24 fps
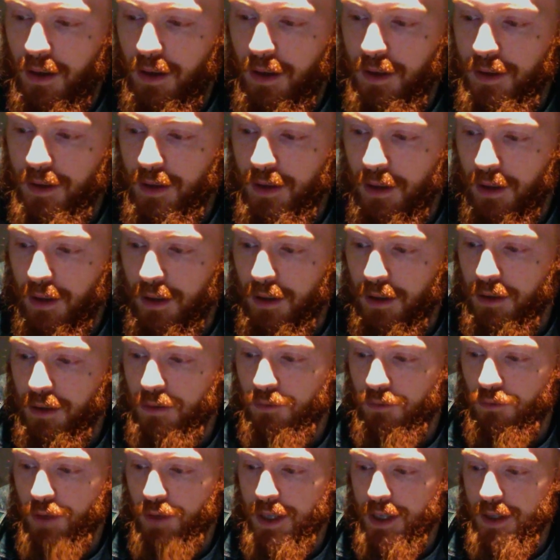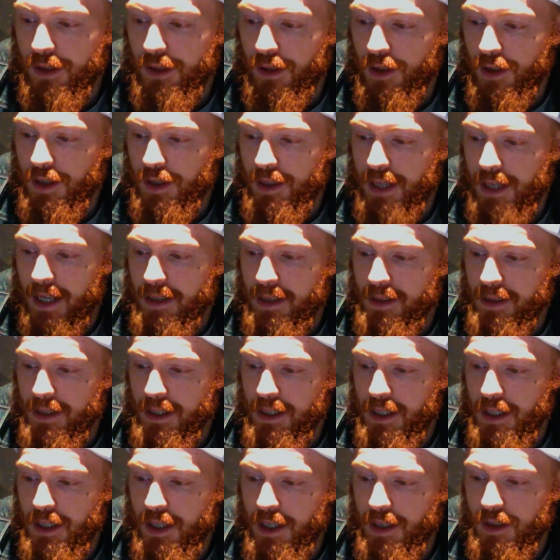to research Dance
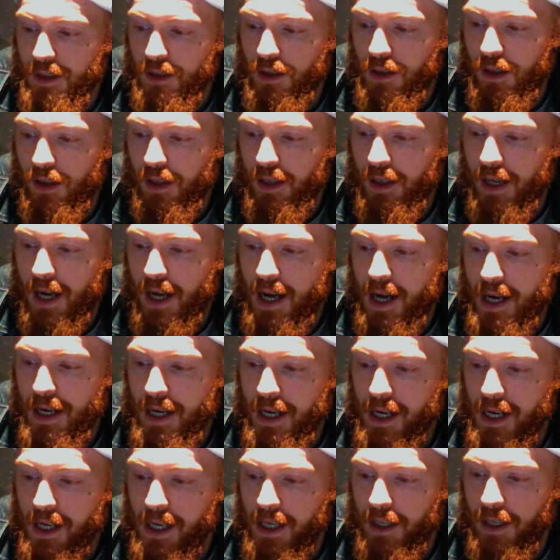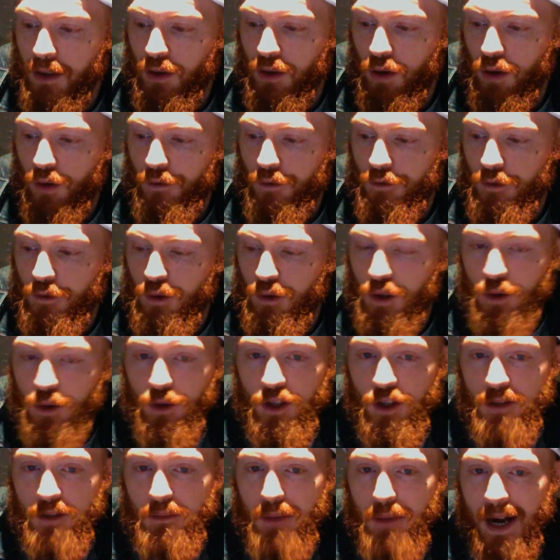EJ circa 99, go through
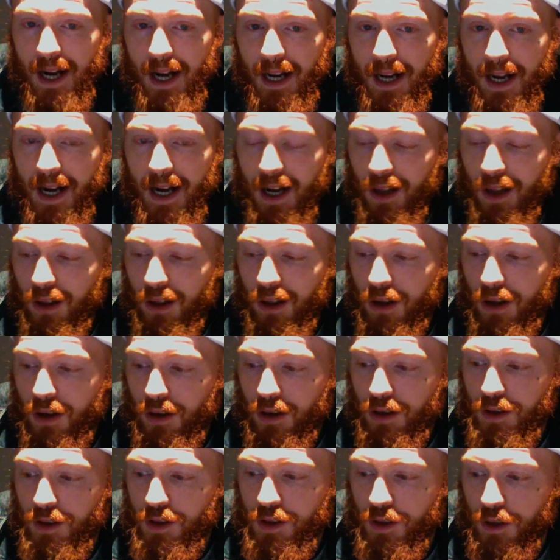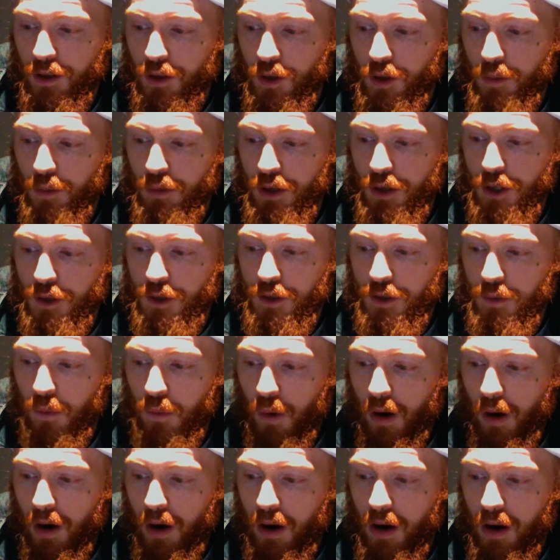Luna's back catalogue to who produced
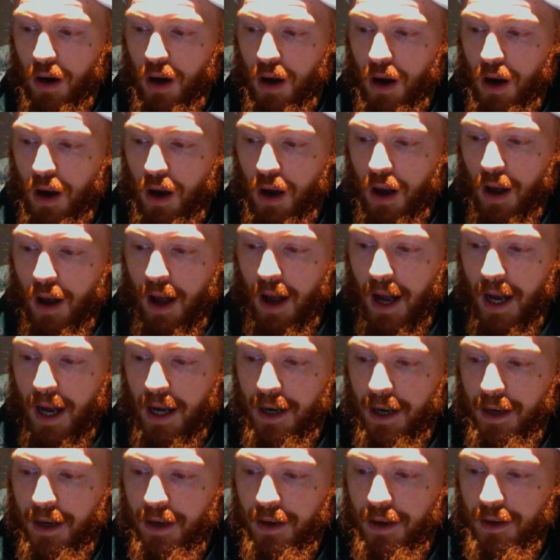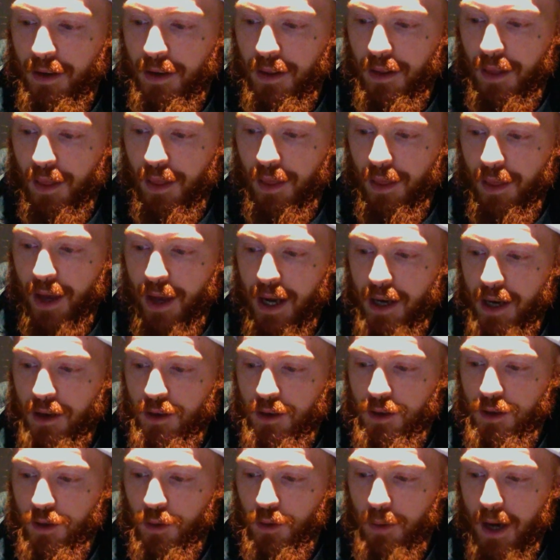what, and then
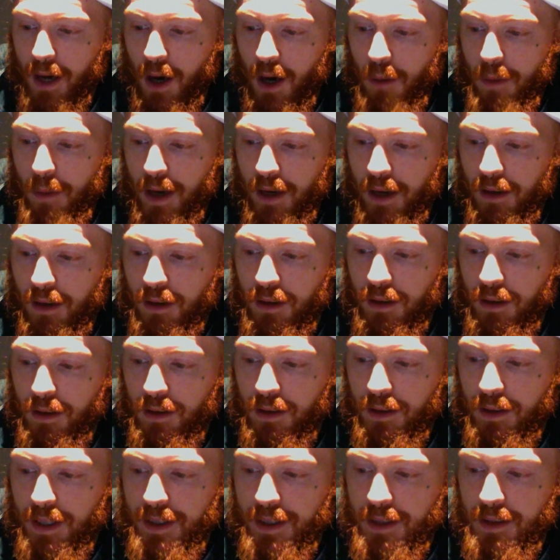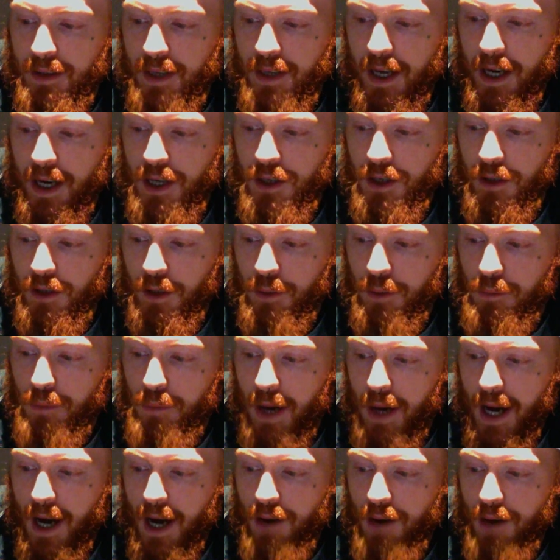somehow make a dissertation
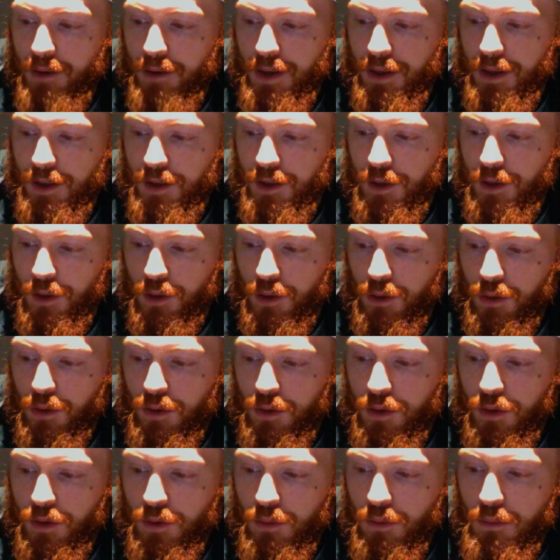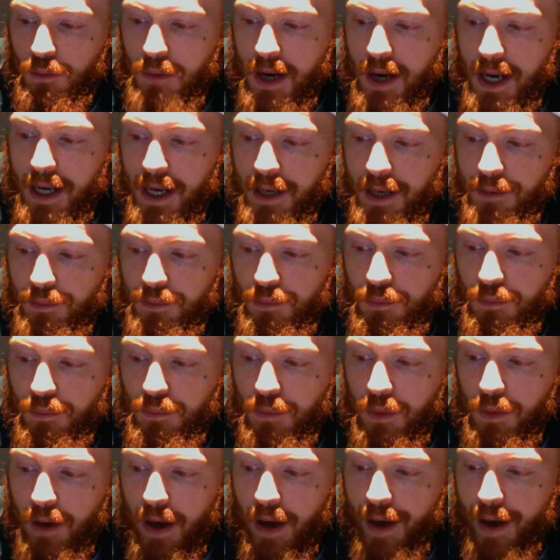comparing the two to my
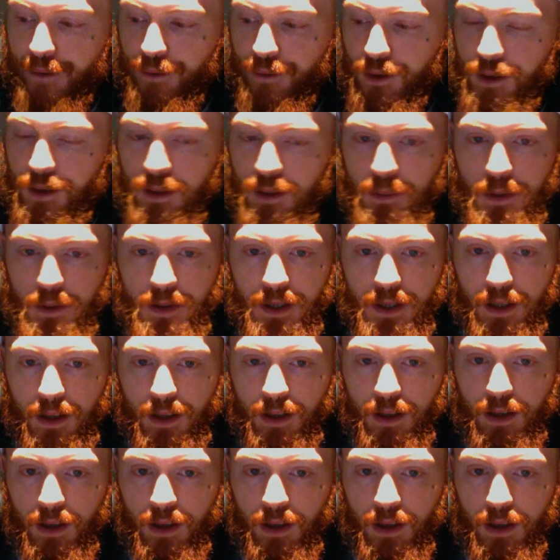efforts at music.